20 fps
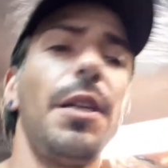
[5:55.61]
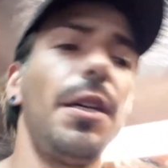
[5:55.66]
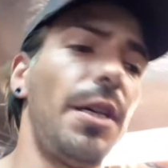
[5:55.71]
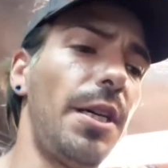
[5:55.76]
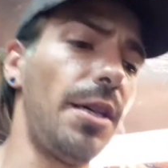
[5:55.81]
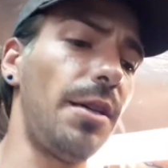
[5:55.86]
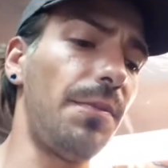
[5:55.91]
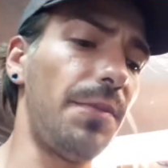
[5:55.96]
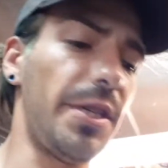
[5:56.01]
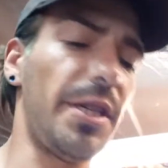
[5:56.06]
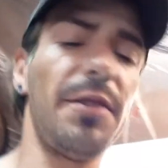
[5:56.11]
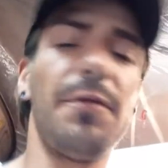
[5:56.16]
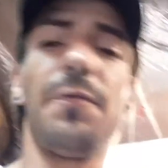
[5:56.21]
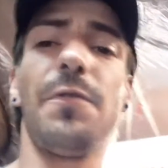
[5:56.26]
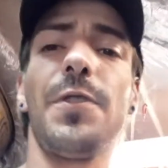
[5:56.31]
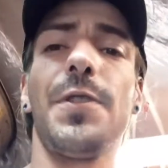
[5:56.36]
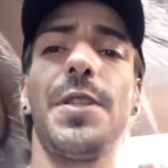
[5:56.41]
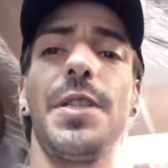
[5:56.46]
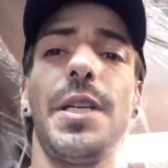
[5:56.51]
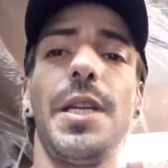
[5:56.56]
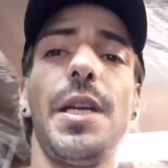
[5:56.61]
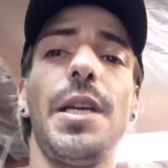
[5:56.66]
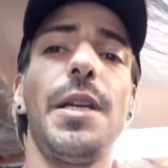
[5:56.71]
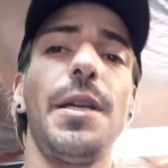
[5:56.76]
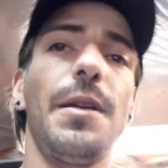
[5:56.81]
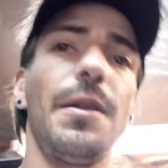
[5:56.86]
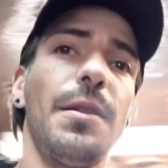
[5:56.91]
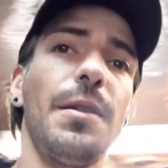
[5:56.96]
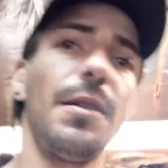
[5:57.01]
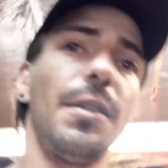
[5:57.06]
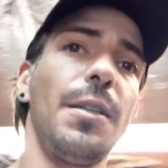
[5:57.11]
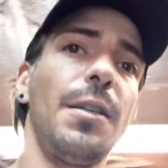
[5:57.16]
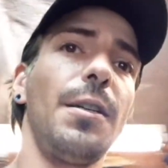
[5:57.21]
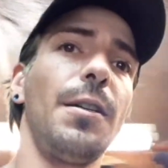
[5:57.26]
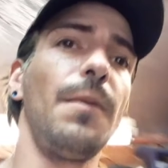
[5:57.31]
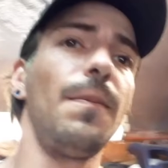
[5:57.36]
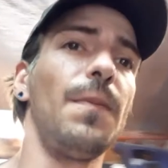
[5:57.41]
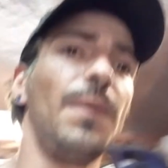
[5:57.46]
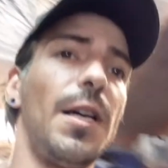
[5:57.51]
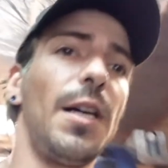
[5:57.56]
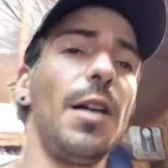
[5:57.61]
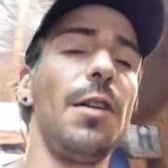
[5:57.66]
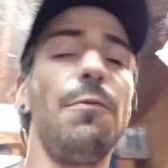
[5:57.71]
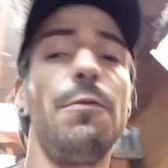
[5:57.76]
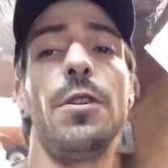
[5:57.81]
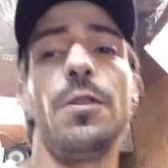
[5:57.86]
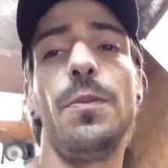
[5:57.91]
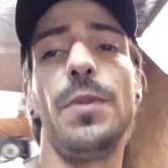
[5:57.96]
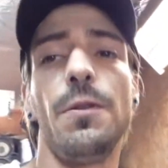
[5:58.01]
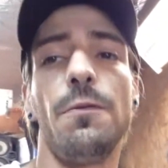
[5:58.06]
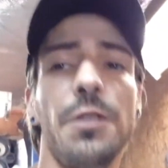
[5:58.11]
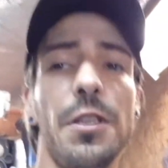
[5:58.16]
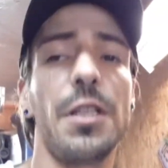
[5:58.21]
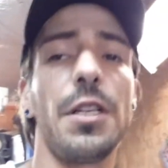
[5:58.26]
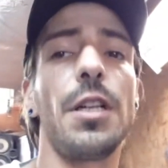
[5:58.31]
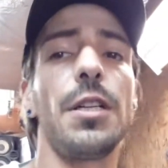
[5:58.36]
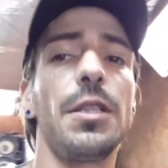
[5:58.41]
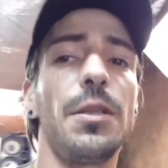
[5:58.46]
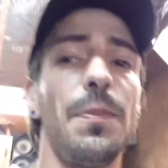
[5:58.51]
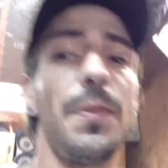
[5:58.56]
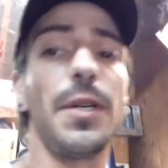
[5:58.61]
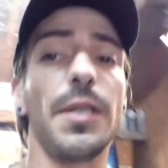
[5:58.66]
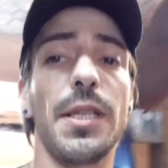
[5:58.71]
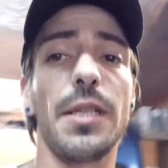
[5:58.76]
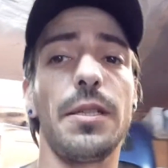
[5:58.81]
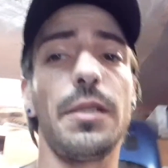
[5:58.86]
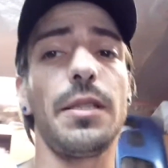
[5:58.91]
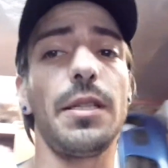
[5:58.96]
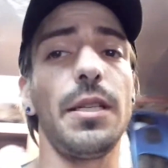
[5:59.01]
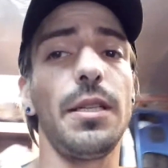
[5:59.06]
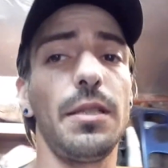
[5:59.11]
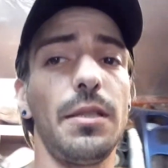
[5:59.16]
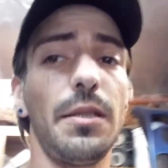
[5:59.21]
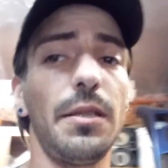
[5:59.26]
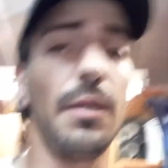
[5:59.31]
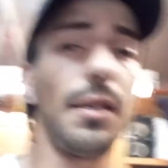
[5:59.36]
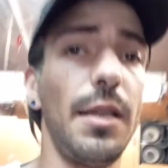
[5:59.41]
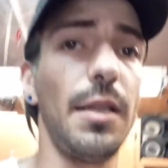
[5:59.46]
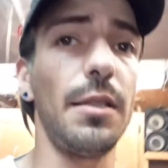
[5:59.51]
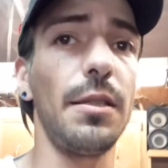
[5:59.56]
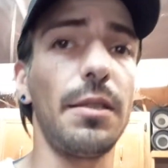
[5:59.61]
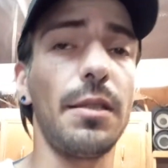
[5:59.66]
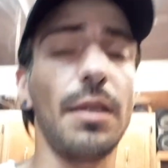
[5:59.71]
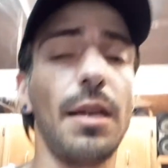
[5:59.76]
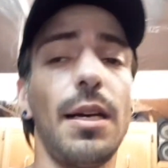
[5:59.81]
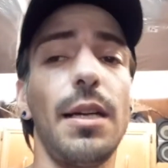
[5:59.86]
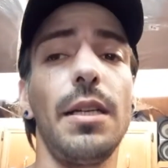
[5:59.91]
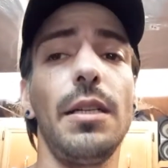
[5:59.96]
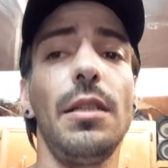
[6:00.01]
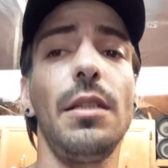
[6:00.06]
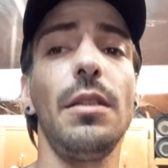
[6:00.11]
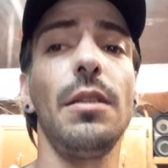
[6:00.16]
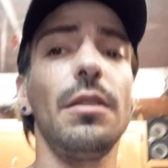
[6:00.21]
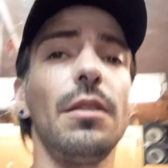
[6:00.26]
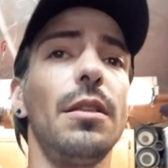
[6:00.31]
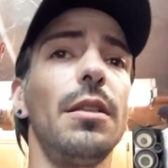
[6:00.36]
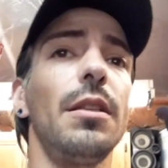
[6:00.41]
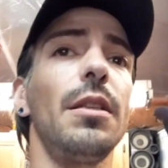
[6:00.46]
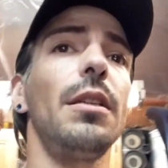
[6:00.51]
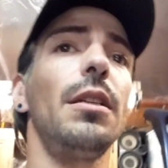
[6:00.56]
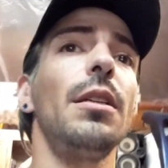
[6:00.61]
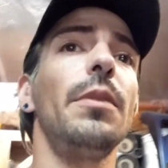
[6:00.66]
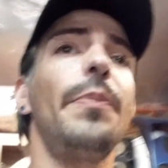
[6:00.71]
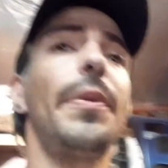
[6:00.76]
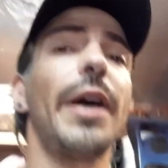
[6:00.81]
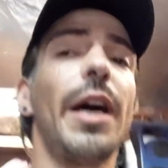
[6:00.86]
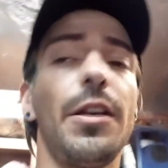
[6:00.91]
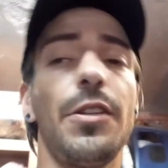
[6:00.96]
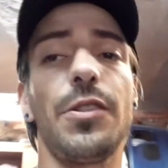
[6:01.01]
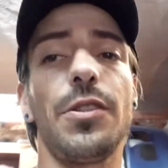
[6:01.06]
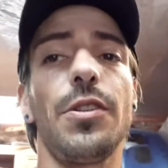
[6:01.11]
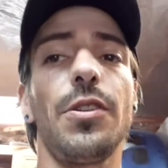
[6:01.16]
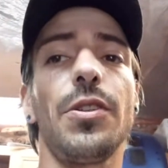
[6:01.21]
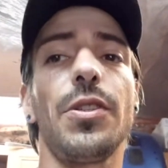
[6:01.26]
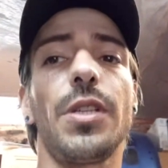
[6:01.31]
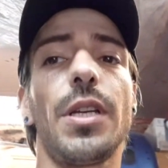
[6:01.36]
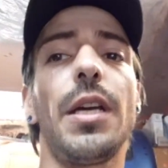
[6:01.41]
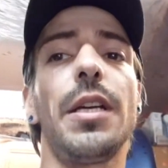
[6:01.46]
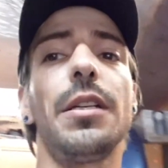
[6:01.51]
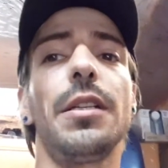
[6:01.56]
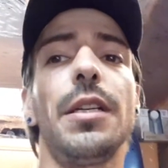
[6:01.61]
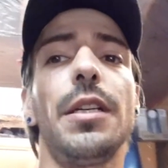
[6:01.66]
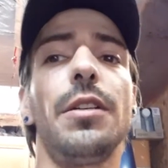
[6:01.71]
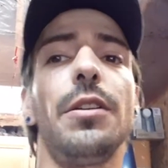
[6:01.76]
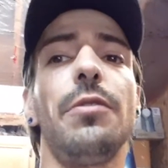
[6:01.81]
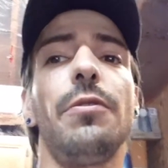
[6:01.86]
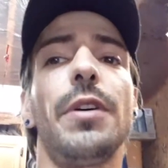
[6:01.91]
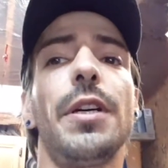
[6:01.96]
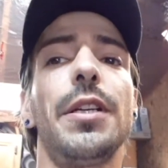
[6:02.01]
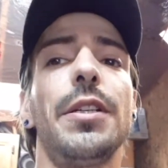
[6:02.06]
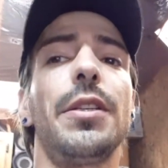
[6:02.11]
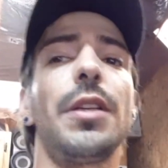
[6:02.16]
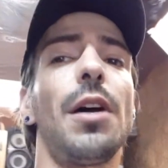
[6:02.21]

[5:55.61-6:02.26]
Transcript: I'm done for today. Um, I will be working on the bucket seats inside the passenger side anyways.